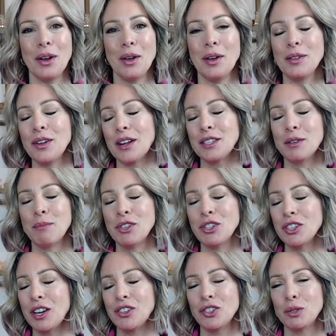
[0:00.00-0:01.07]
Not to mention
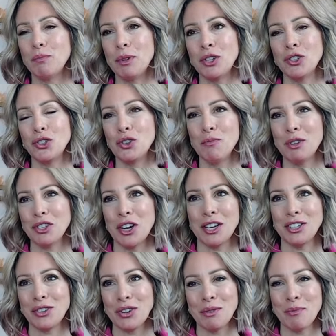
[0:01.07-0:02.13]
I just binged too much ice
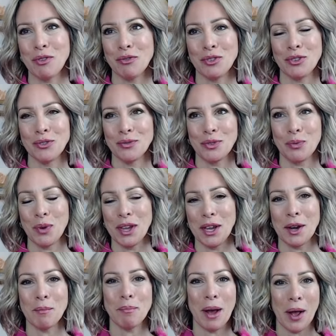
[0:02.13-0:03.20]
cream over the
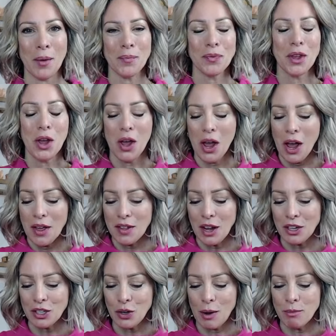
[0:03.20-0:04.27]
weekend. But
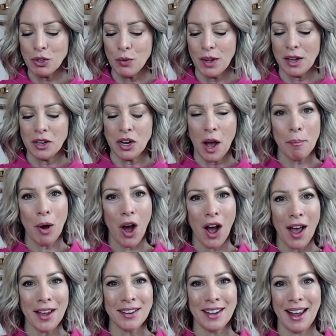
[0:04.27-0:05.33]
so I'm doing a nut
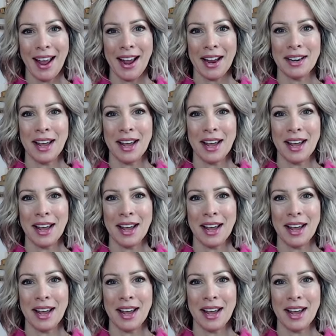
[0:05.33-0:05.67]
pod and